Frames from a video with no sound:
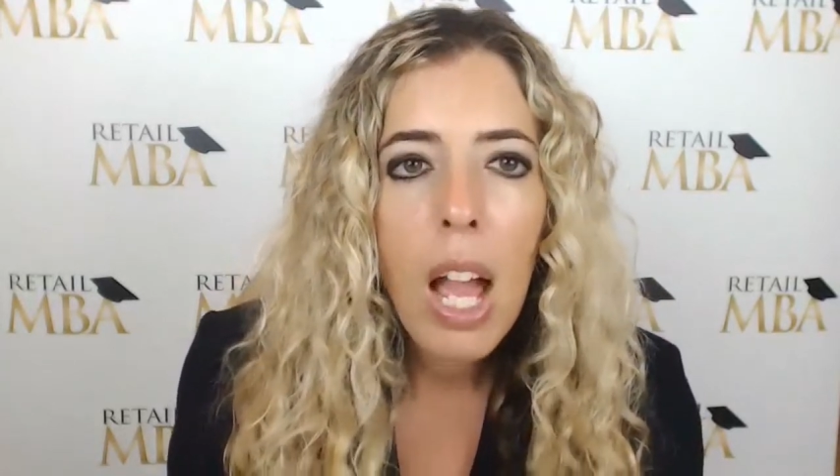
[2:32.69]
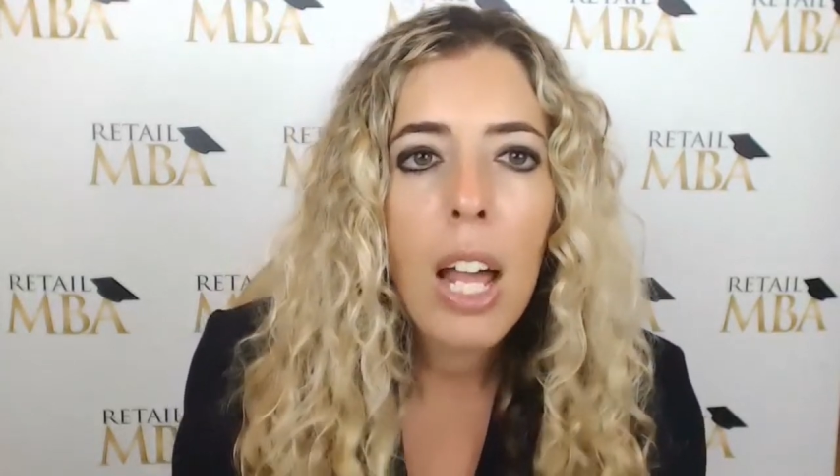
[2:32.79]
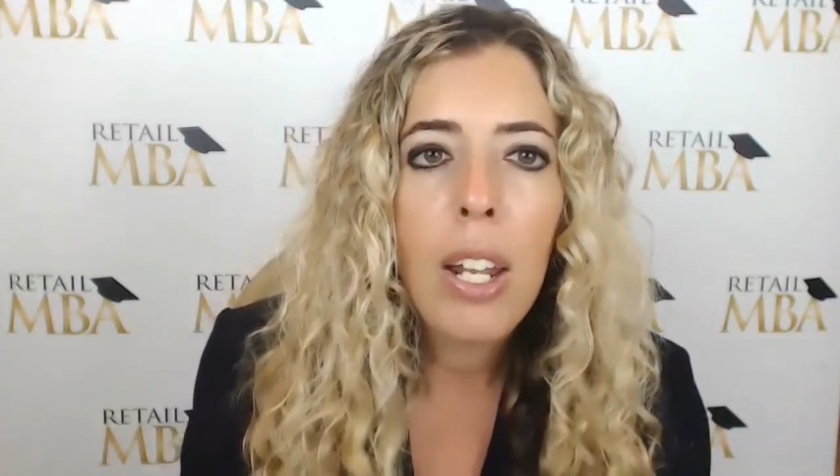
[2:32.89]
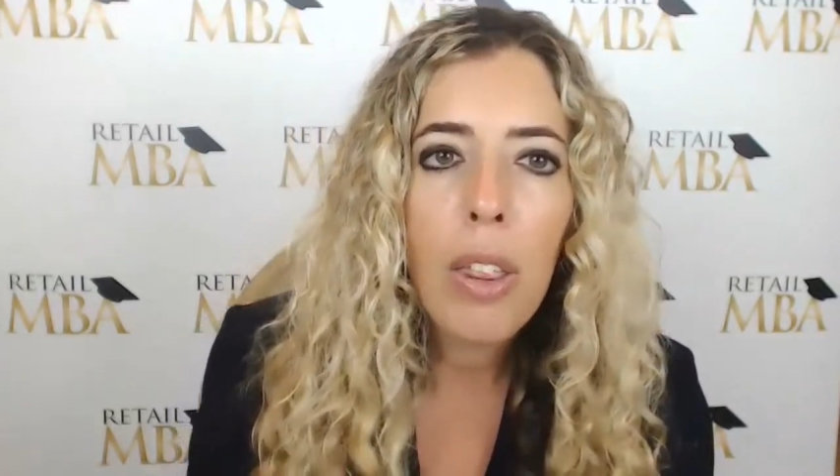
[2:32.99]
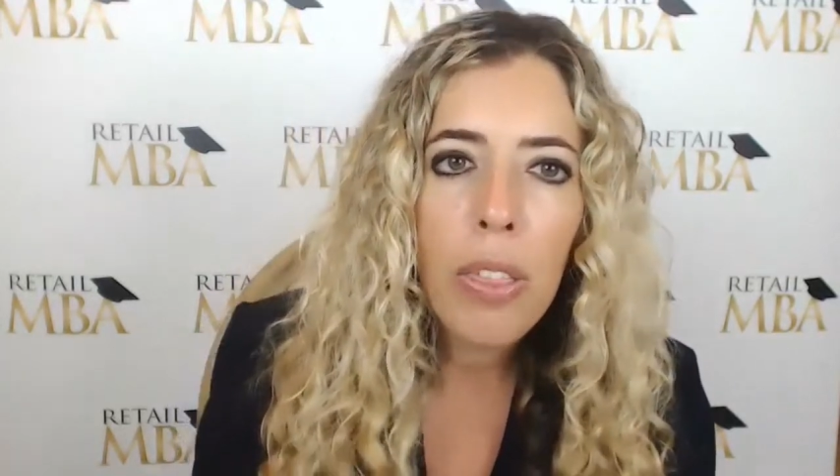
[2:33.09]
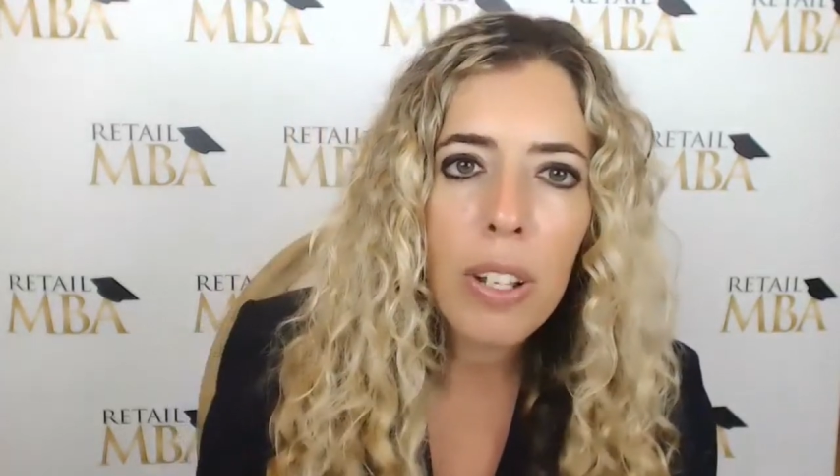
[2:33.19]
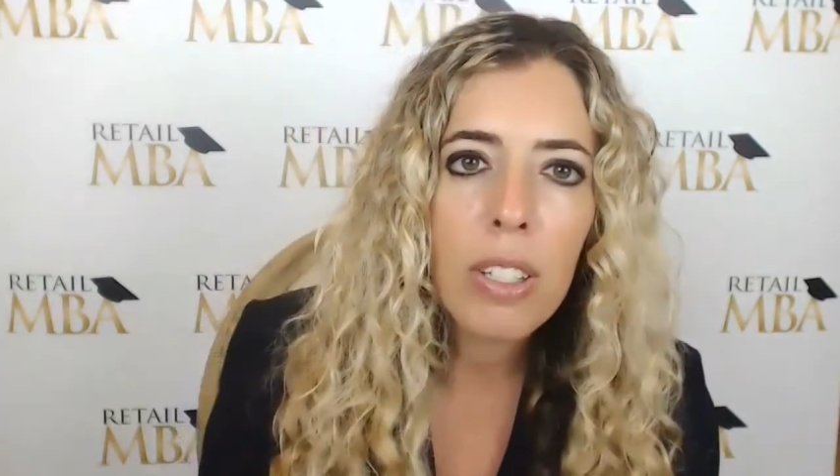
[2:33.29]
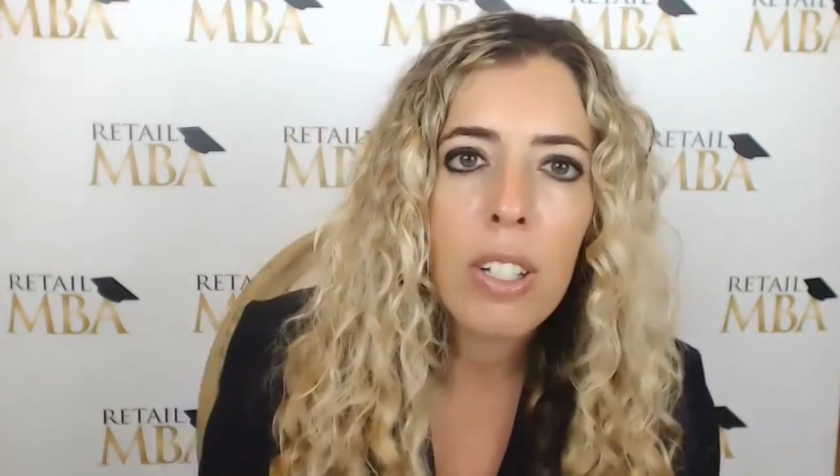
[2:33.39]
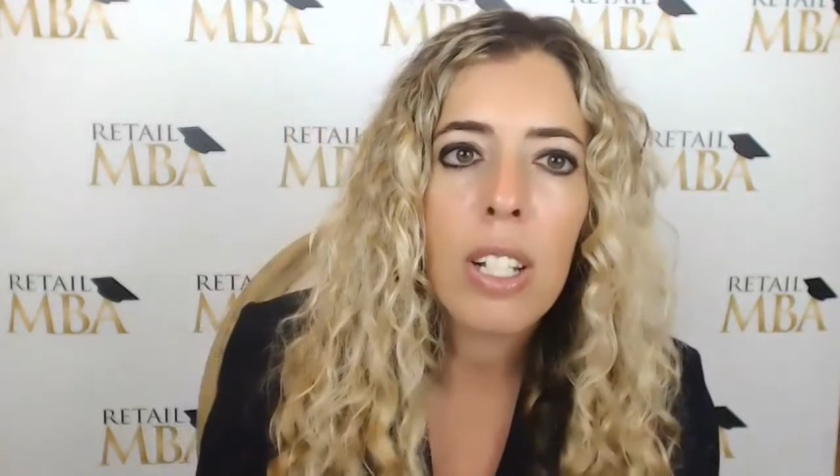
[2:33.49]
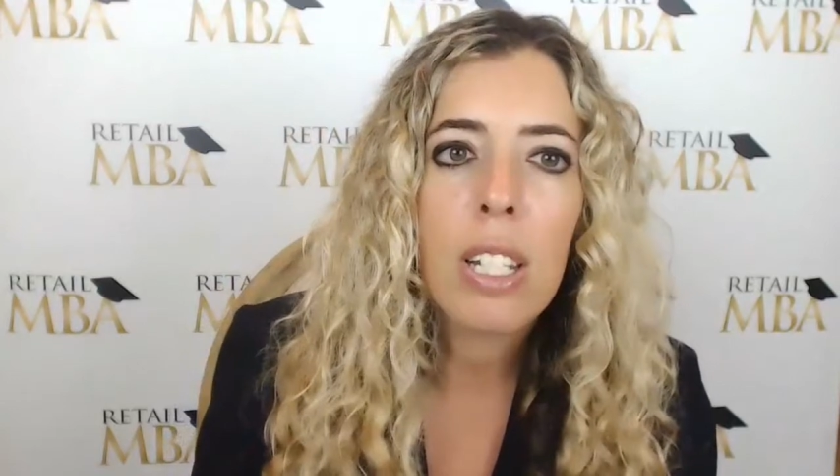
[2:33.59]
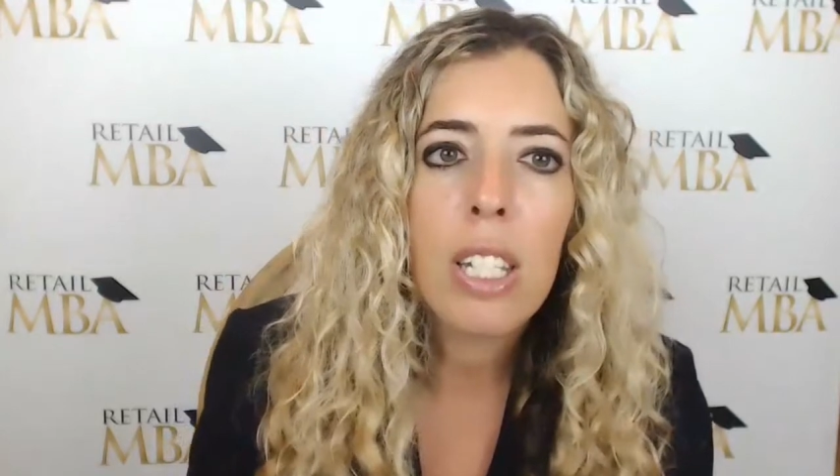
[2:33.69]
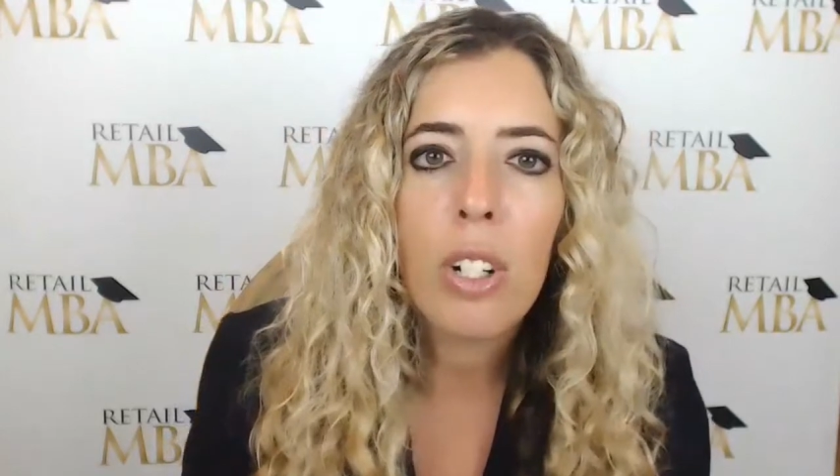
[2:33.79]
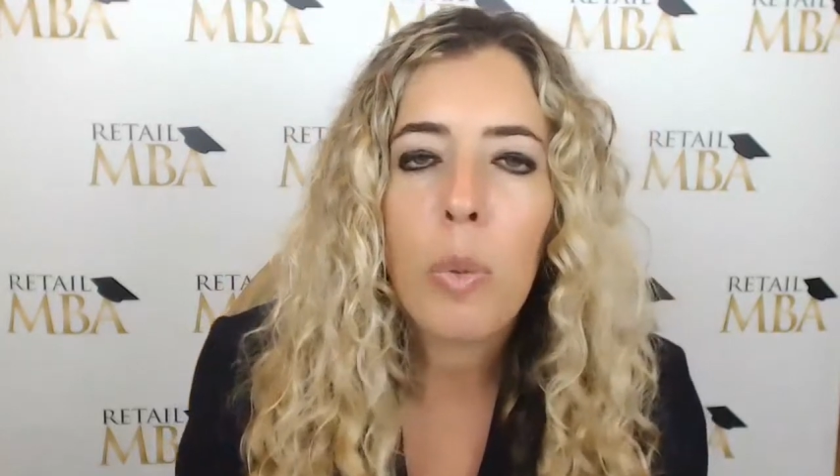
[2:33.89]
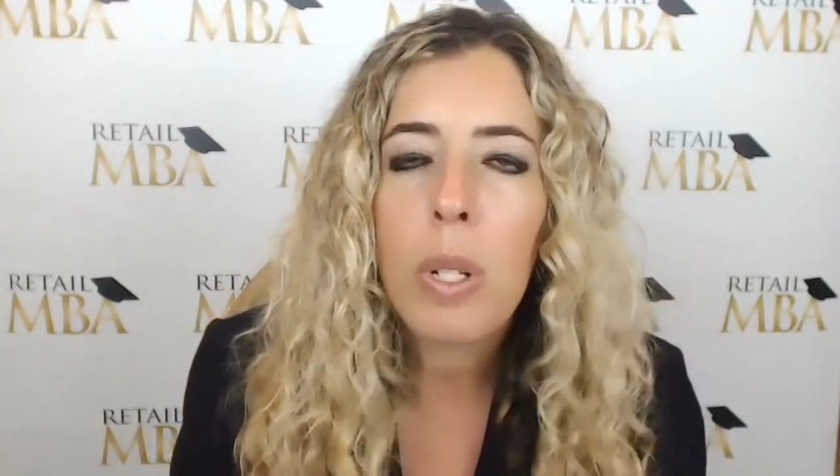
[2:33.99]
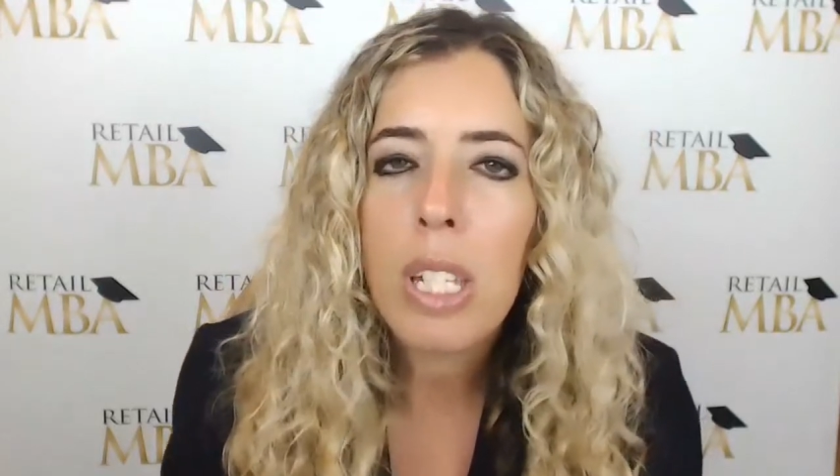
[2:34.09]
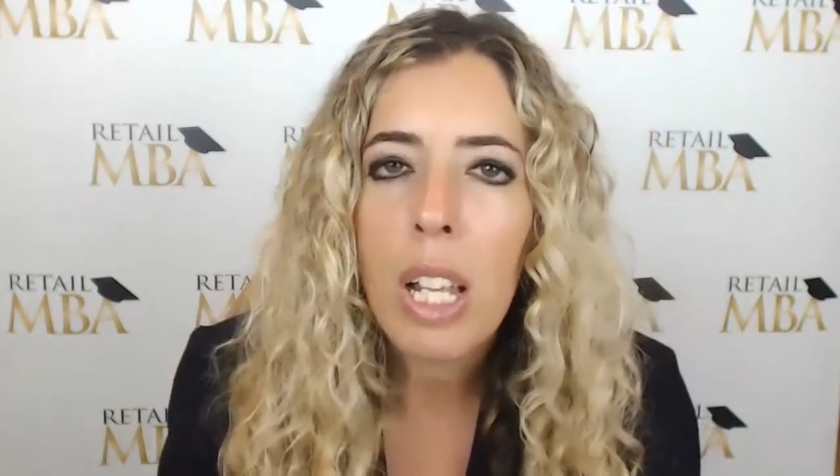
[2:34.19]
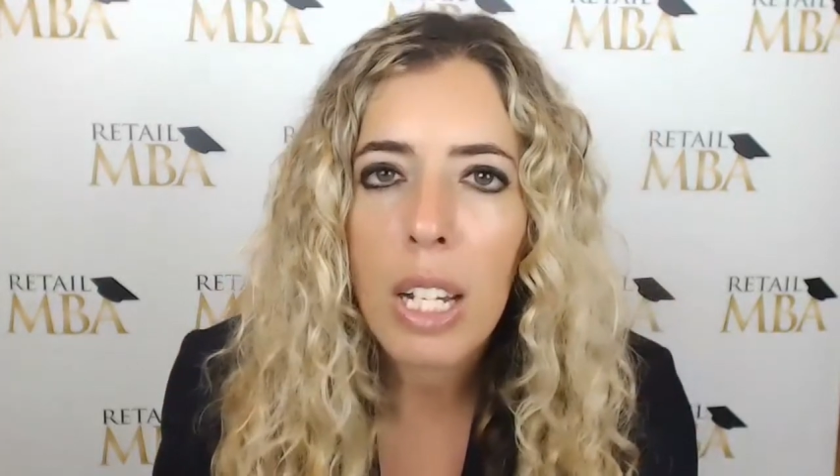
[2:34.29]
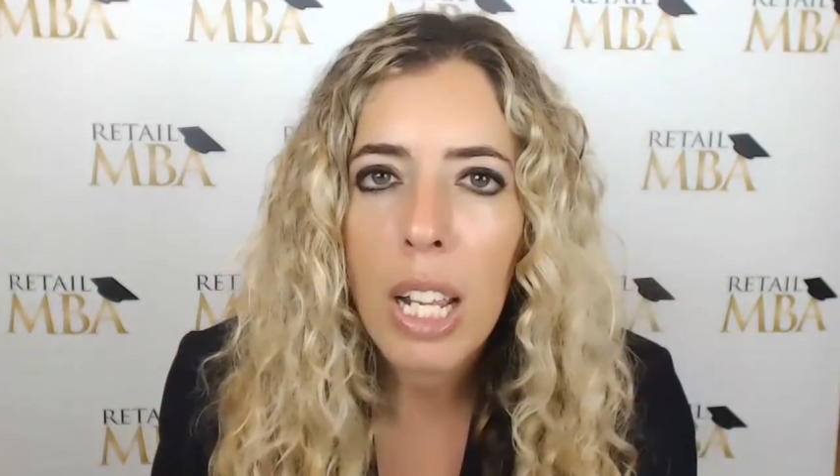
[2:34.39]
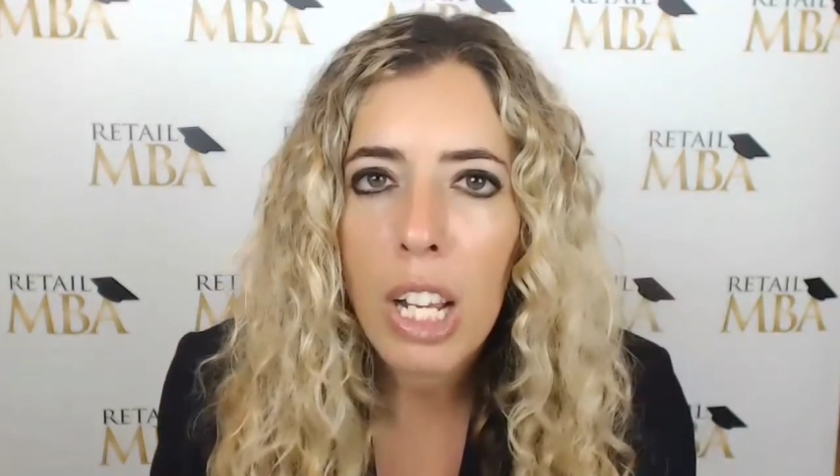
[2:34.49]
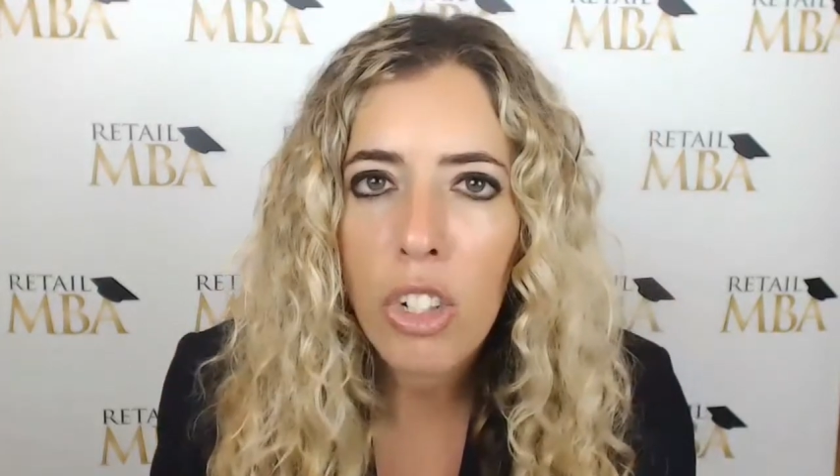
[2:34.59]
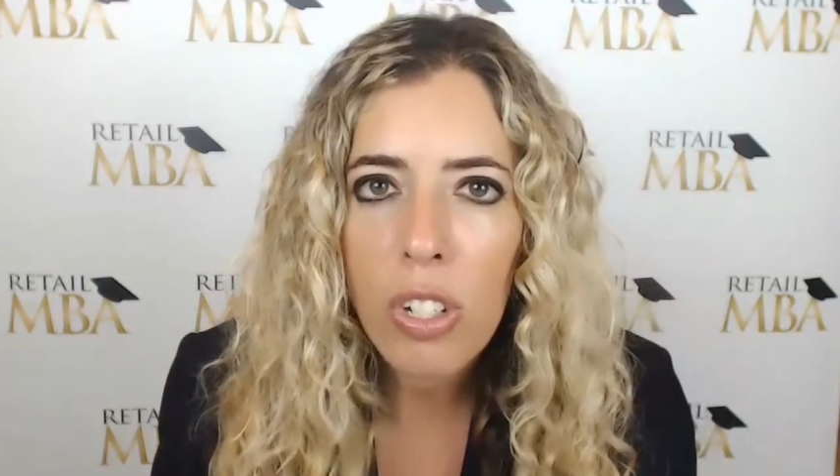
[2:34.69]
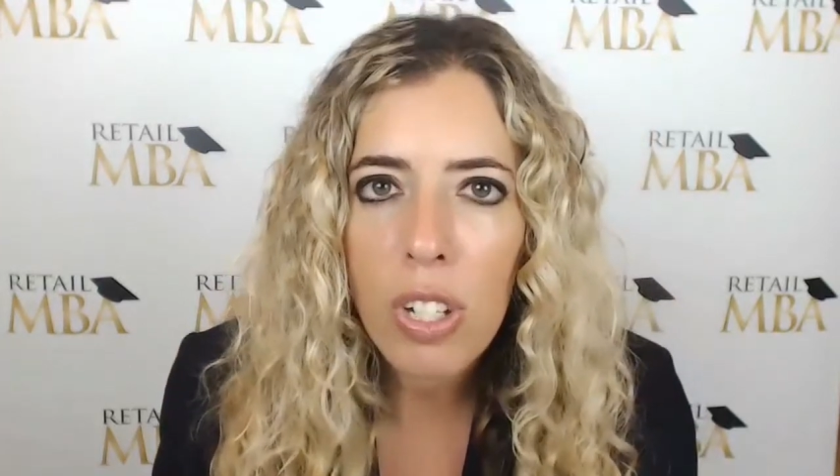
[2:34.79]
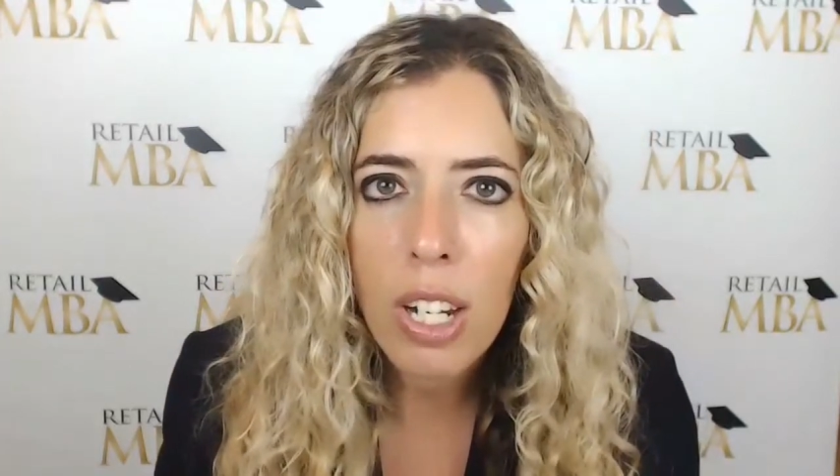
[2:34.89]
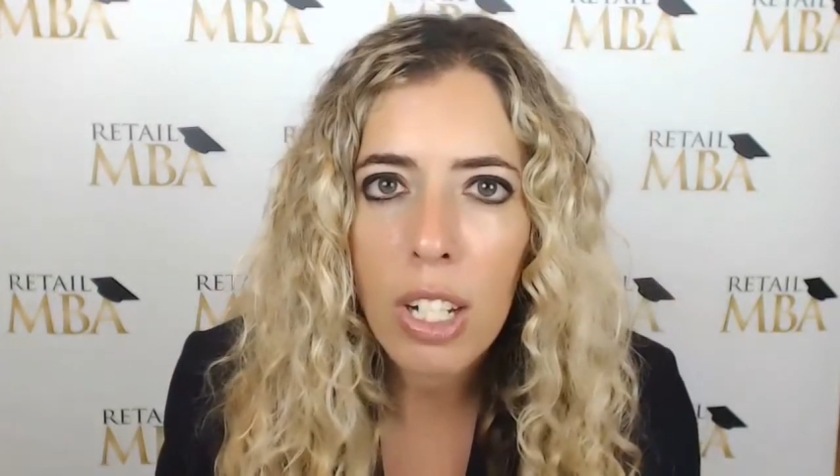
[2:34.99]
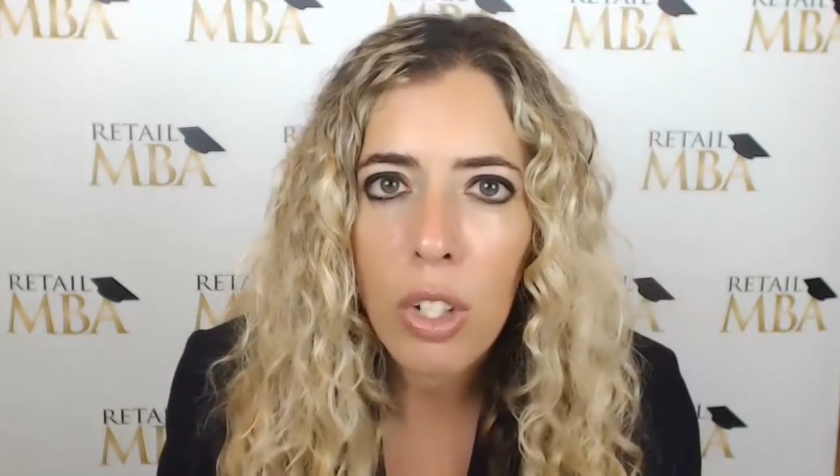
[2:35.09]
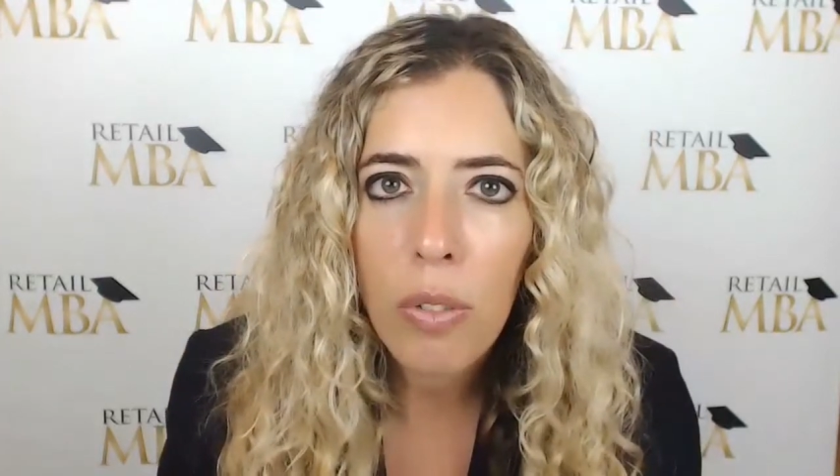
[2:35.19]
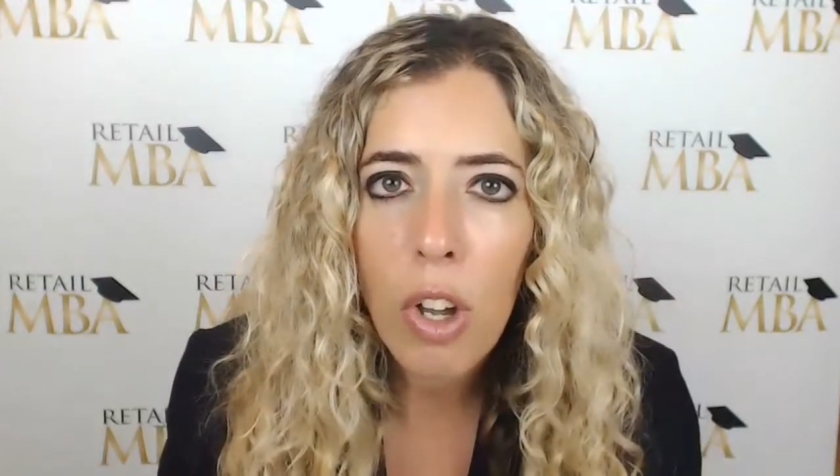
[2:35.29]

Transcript: Another thing to consider when selling to HSN and QVC,